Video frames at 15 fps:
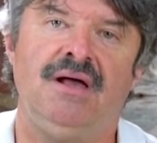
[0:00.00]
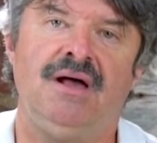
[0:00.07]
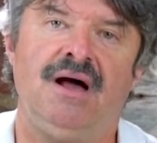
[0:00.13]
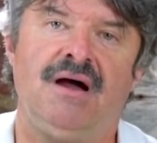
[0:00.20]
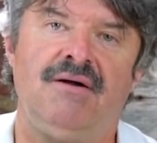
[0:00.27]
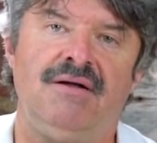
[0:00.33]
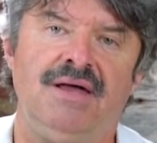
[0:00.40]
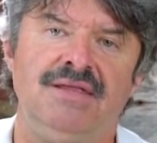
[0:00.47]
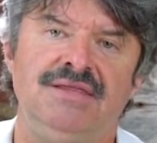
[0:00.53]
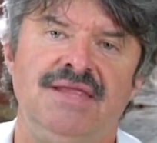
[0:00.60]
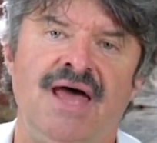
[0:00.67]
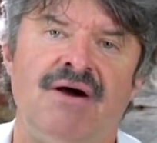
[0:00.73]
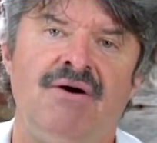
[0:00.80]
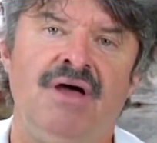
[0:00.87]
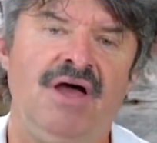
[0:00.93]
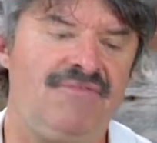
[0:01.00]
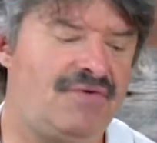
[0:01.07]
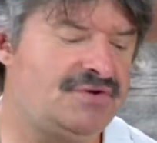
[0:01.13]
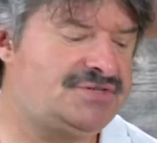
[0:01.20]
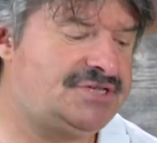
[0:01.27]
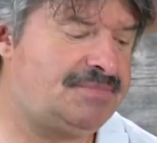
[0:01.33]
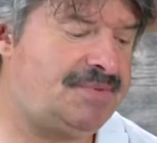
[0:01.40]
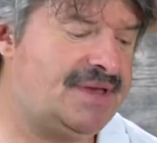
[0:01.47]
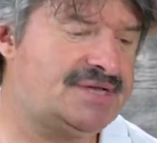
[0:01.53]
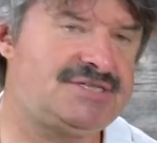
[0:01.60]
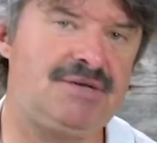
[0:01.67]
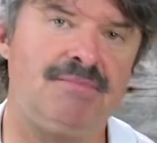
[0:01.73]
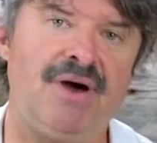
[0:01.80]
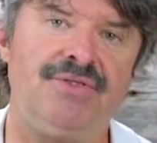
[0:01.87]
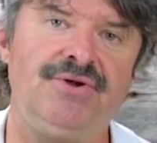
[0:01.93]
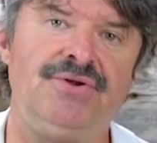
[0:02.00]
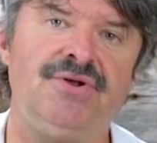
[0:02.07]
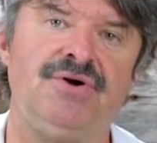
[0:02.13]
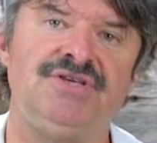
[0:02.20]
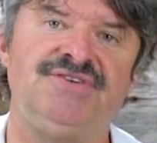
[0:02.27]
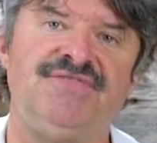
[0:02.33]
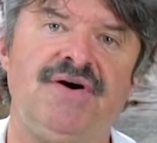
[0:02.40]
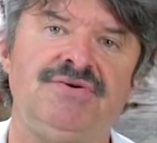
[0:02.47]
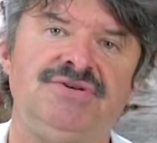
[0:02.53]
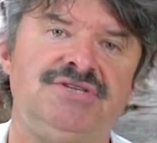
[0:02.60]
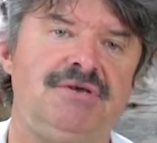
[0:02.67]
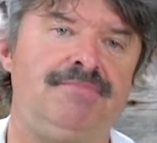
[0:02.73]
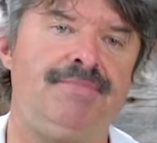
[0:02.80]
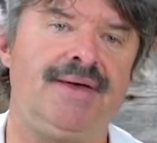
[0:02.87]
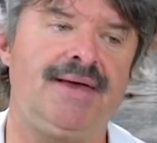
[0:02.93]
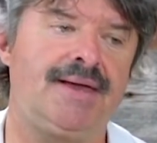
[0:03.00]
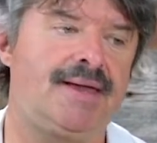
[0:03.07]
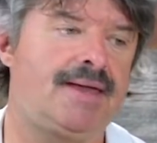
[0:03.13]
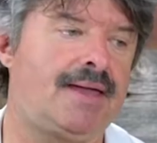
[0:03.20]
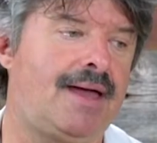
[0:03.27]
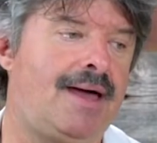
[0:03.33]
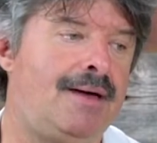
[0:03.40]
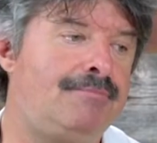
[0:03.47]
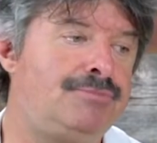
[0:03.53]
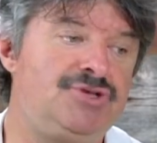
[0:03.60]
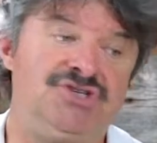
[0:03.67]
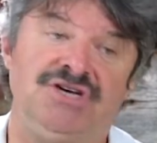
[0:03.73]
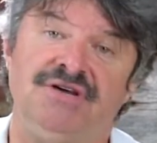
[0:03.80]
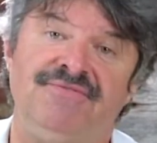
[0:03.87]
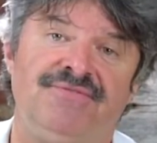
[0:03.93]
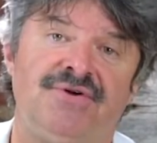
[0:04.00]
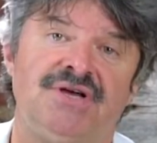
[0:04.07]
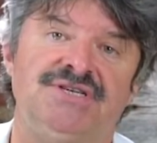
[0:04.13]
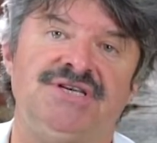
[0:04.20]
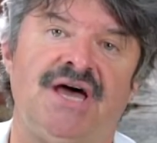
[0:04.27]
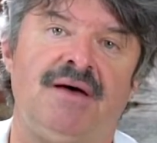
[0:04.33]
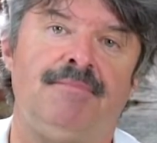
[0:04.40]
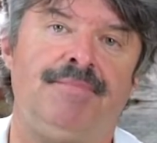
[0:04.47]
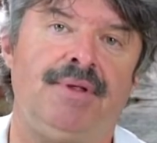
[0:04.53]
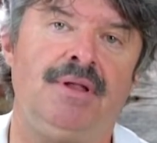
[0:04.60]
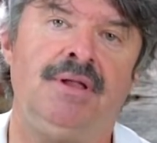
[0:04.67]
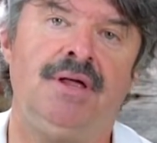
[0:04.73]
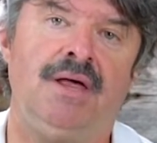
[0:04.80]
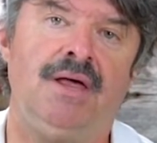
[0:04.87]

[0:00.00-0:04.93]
All right, now if I was to pick some other notes, if I was to pick G, for example,